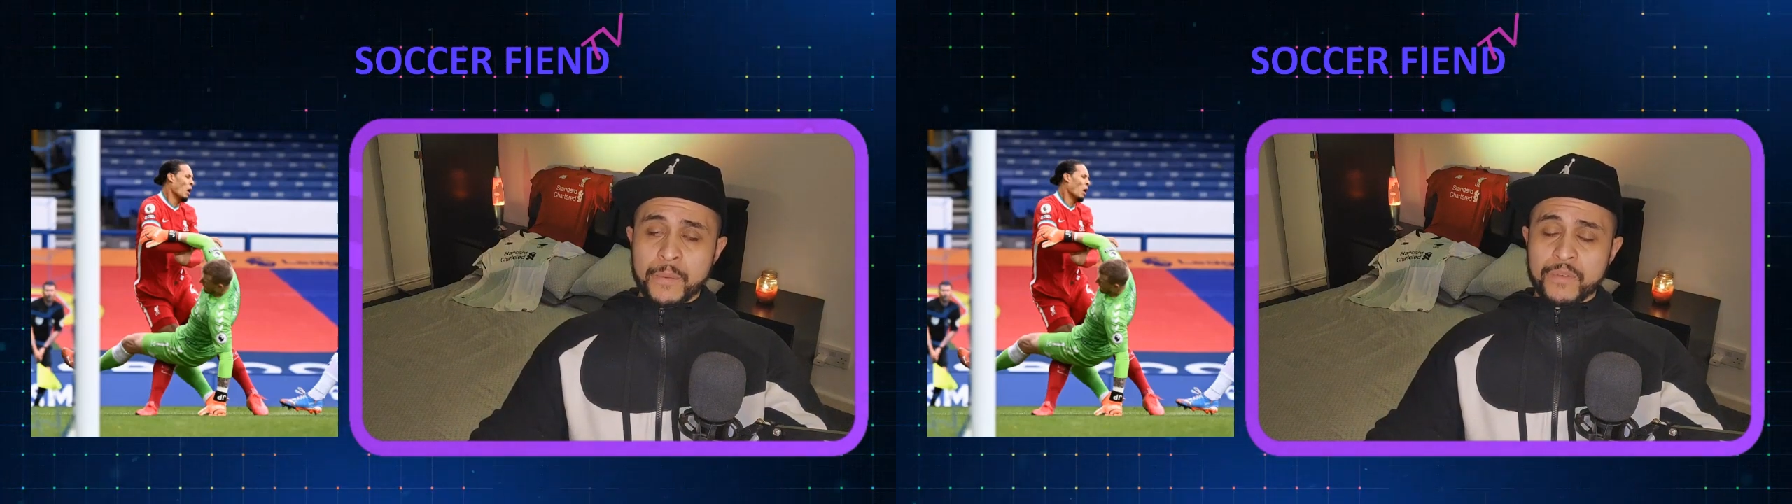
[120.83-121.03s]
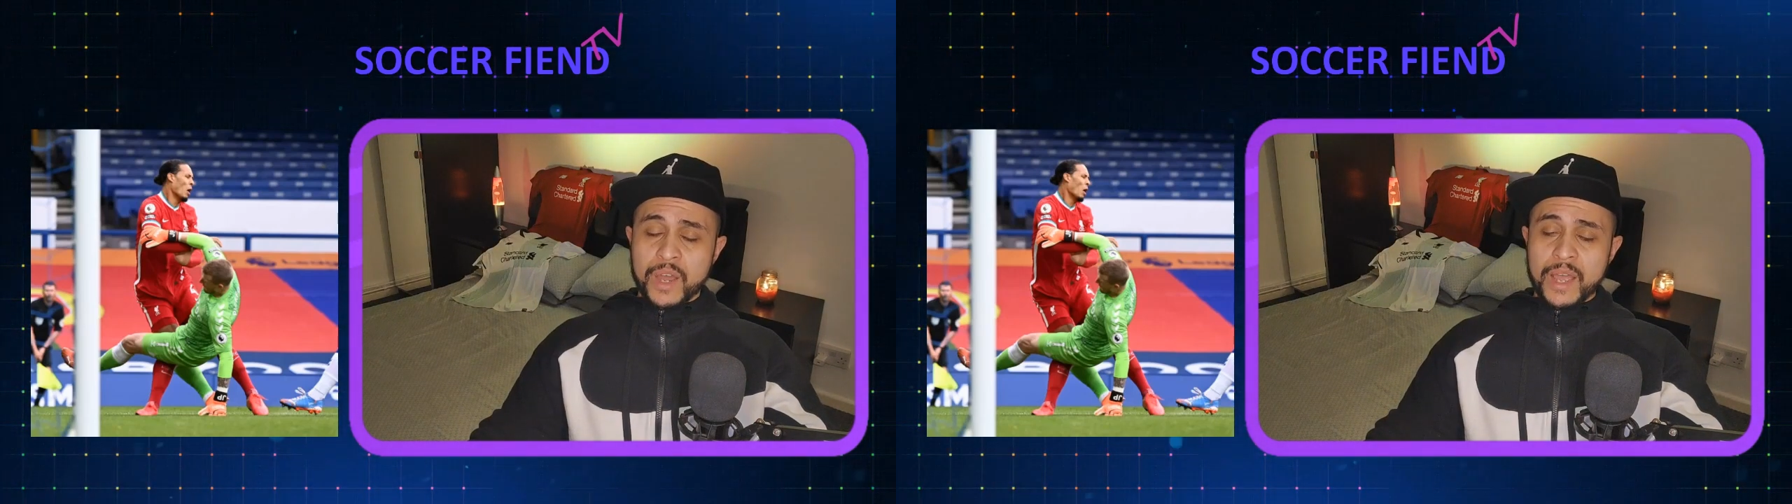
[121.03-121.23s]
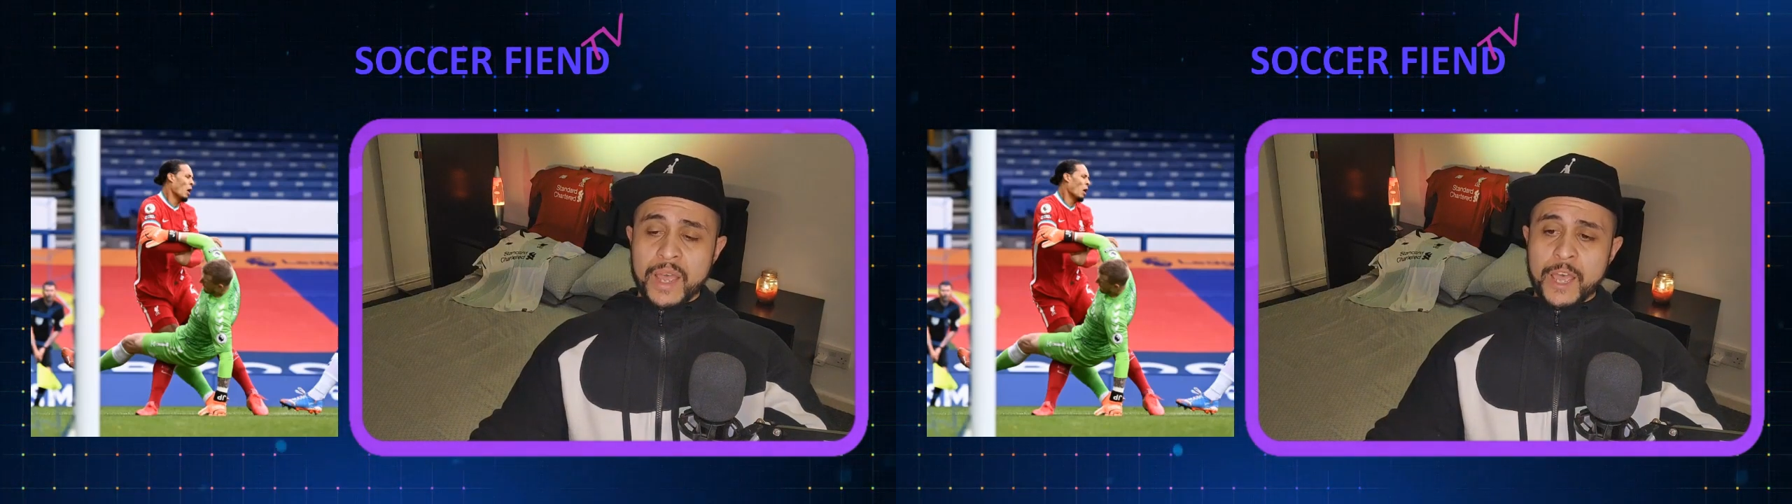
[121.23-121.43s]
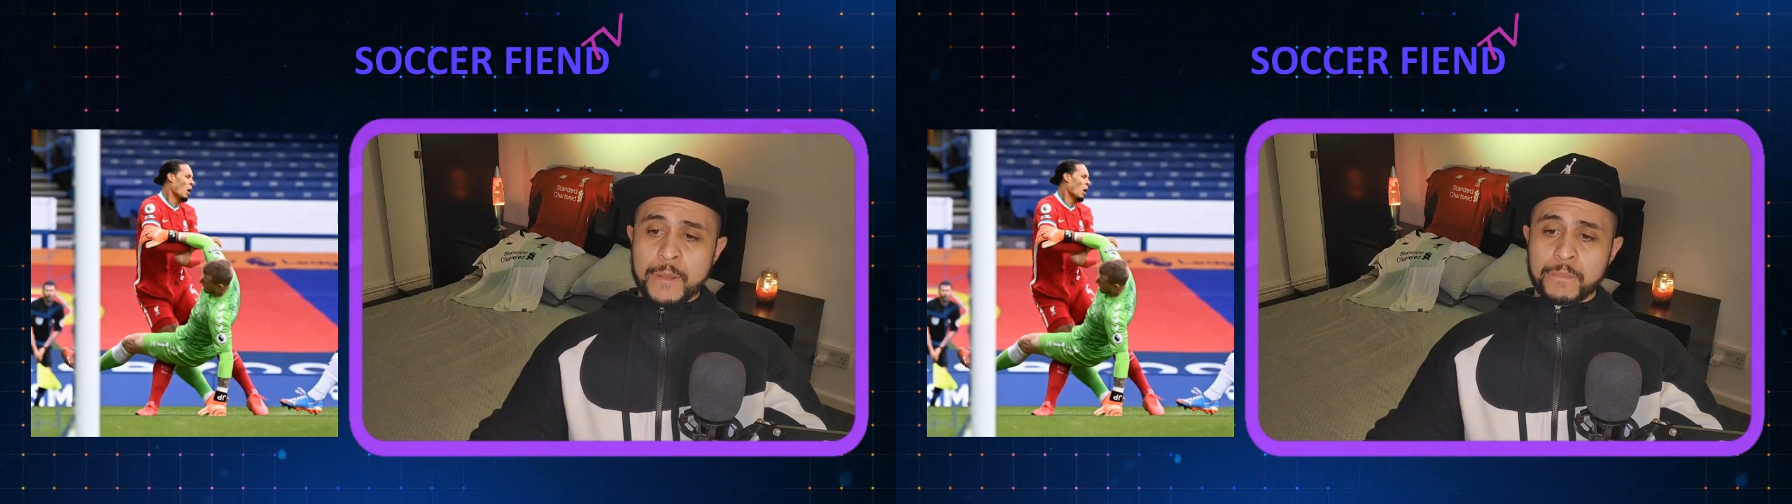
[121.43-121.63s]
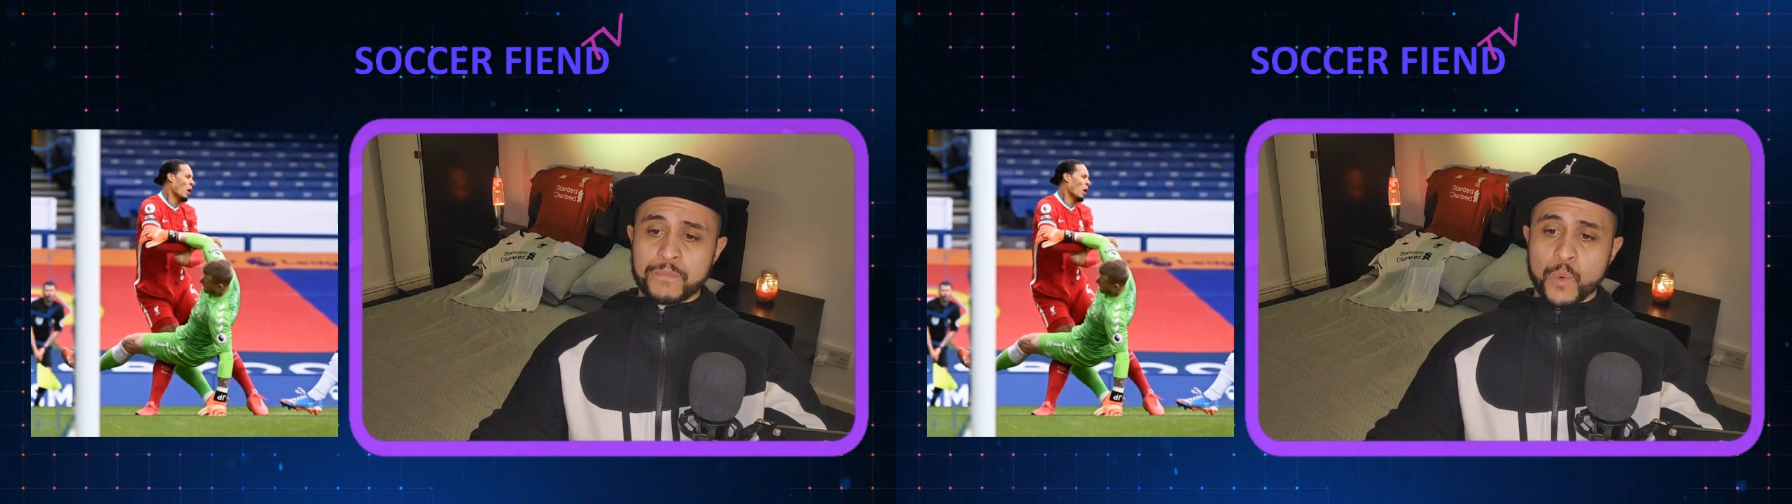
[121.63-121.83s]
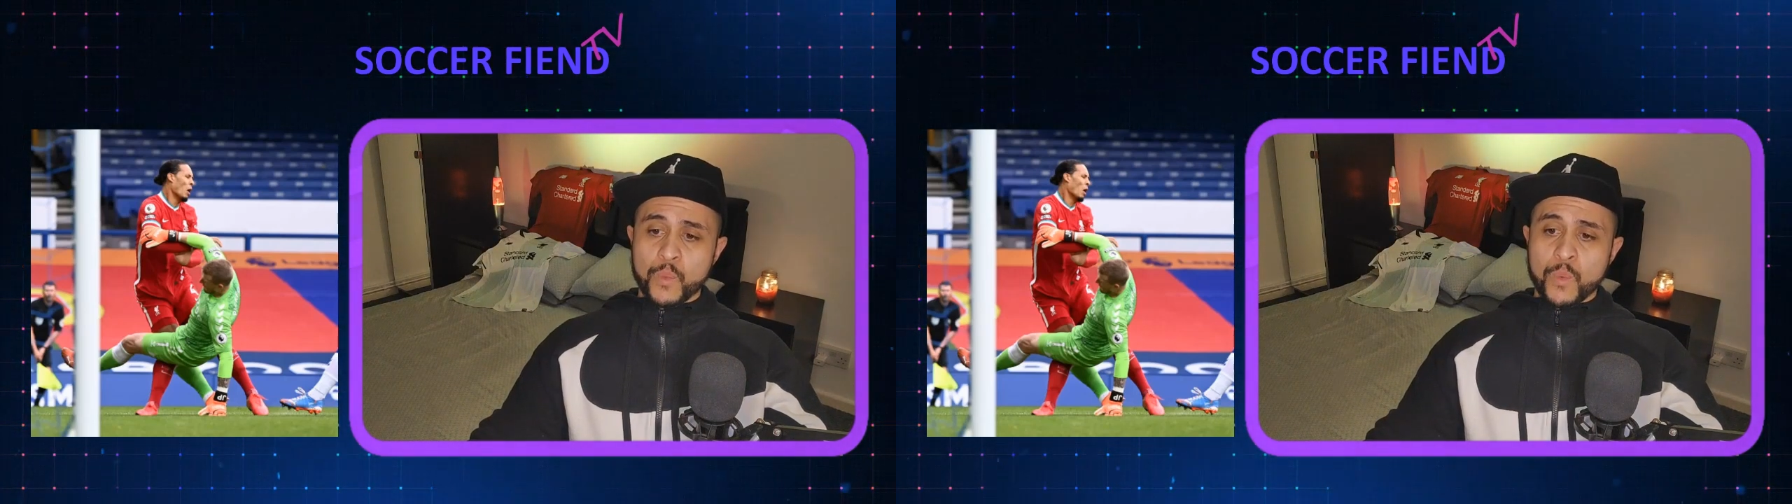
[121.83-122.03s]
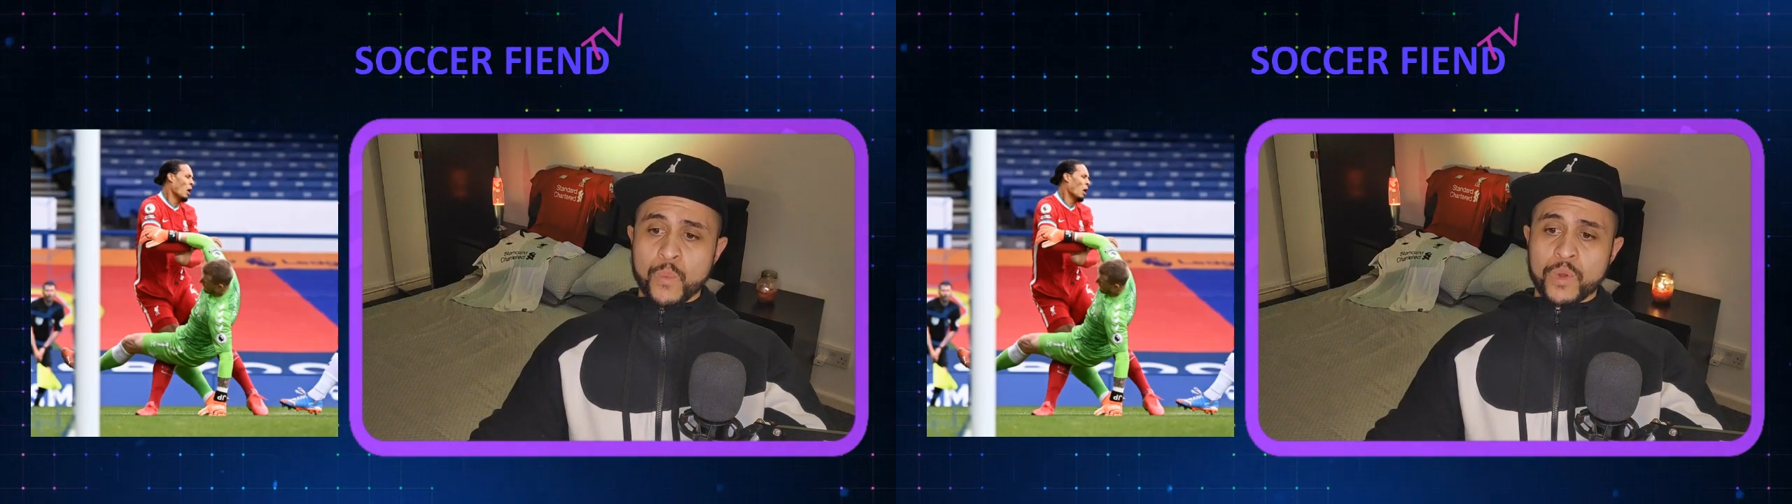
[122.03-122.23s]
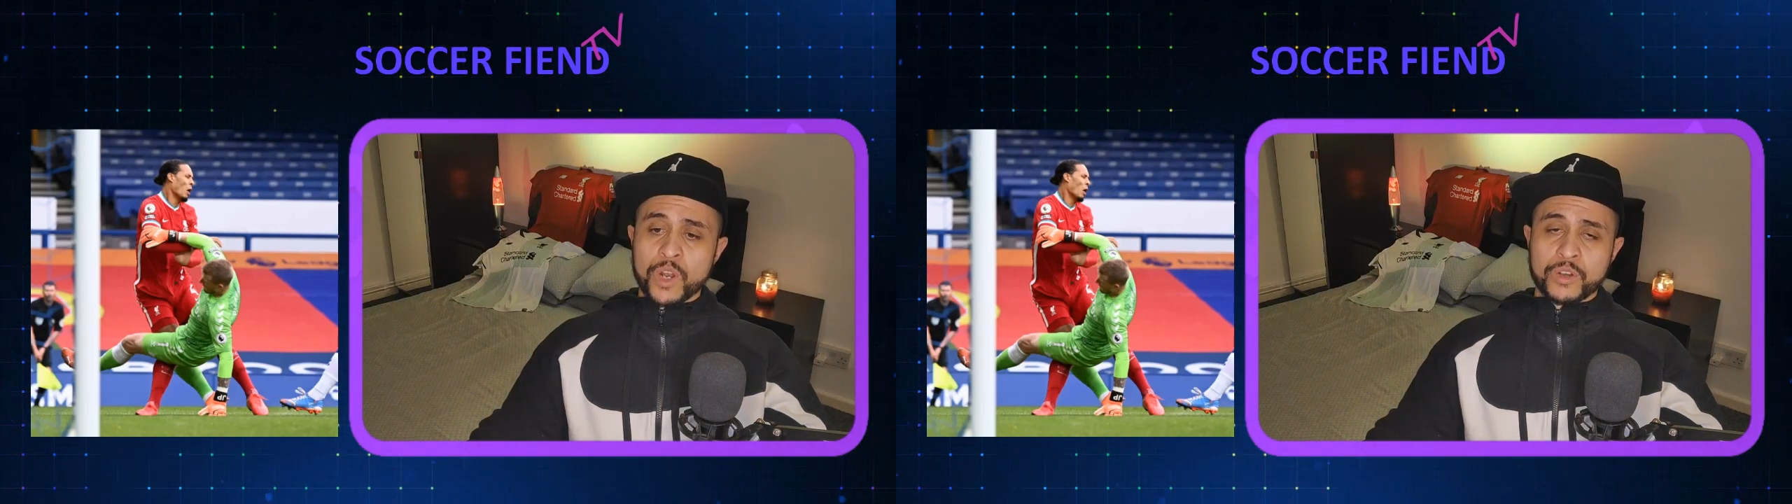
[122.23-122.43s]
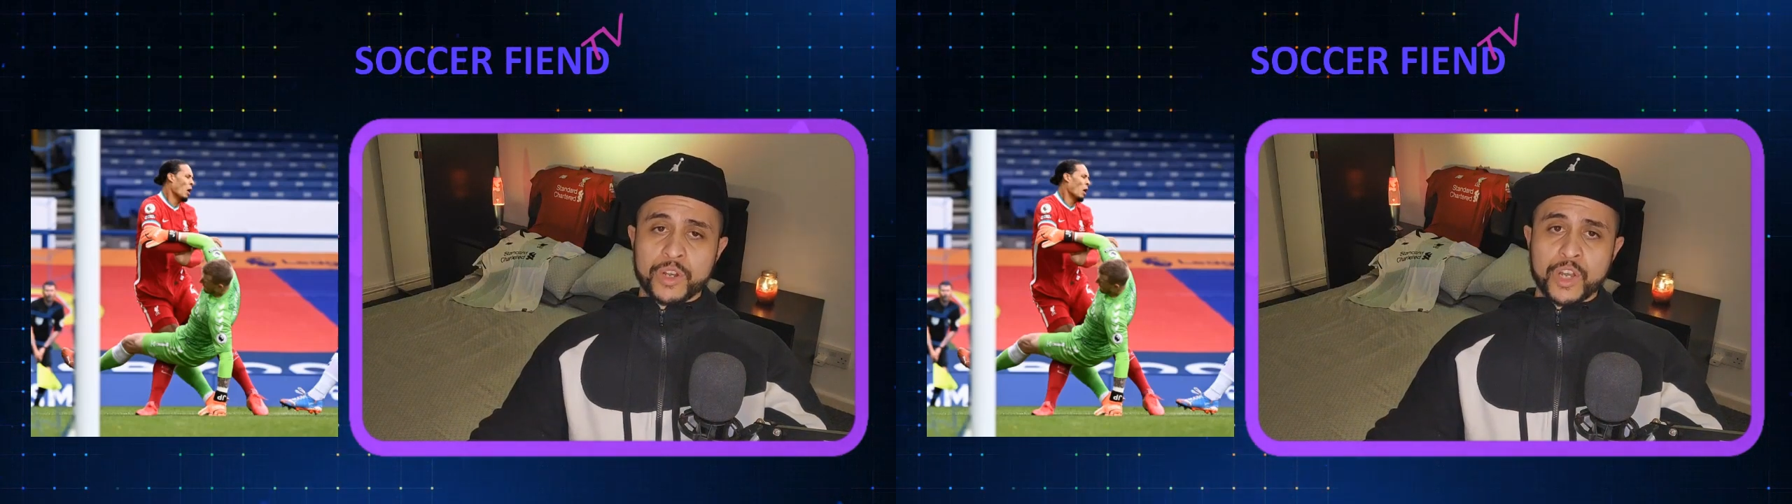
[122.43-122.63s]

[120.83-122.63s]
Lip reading: But we're not going to go